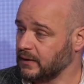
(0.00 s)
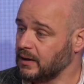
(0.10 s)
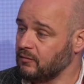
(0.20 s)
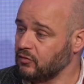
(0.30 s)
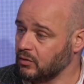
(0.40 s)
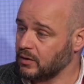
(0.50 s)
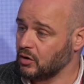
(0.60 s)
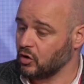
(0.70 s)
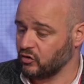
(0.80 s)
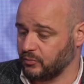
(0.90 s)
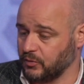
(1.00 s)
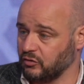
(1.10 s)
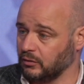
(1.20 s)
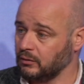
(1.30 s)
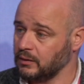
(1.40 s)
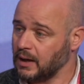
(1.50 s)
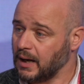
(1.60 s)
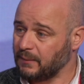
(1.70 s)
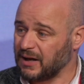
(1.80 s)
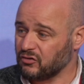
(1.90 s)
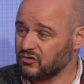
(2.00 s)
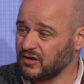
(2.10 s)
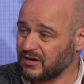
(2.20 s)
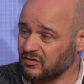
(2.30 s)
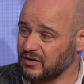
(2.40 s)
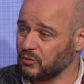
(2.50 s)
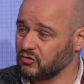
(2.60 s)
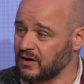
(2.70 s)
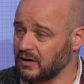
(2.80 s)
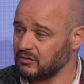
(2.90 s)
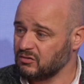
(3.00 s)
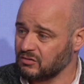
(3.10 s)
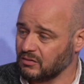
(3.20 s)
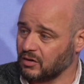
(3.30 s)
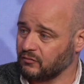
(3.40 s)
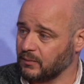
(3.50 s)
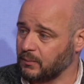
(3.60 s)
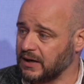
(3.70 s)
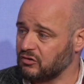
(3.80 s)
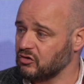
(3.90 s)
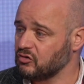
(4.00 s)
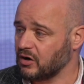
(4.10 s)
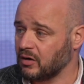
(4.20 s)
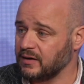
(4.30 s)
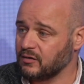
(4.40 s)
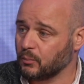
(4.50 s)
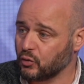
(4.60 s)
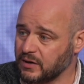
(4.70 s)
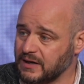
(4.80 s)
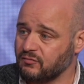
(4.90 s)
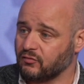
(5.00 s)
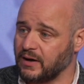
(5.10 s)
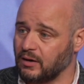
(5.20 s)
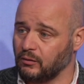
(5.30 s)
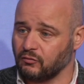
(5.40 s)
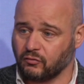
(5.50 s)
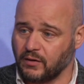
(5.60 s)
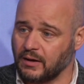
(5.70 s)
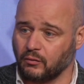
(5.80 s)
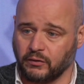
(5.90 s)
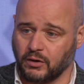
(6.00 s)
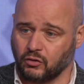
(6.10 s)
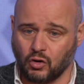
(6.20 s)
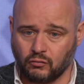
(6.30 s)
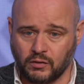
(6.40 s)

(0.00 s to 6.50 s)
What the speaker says: If you're in hospital, about 60% of the patients are either pre-frail or frail. They are not